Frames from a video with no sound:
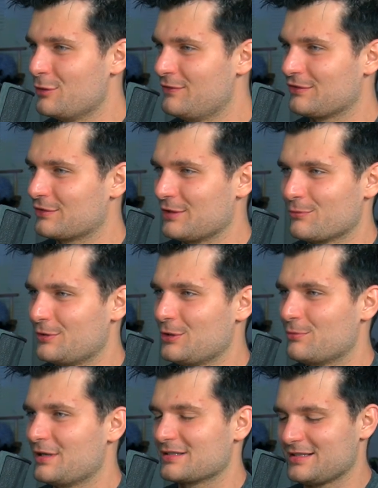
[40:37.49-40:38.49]
movie is good when
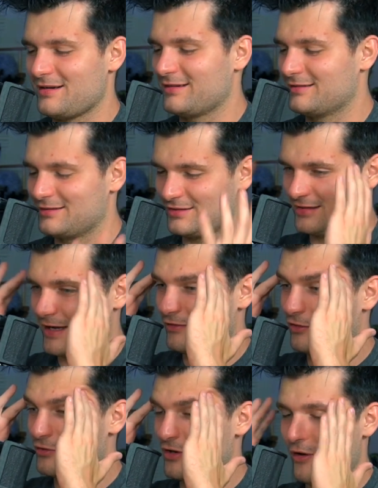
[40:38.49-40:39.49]
you want Kevin
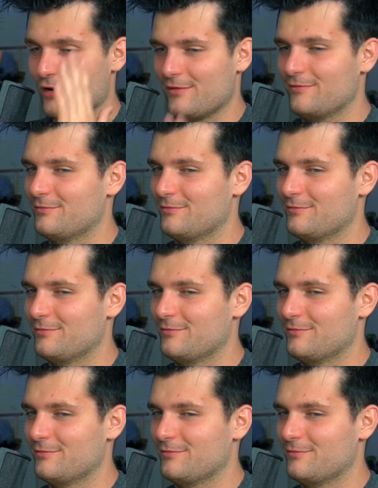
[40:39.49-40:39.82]
Sujihara?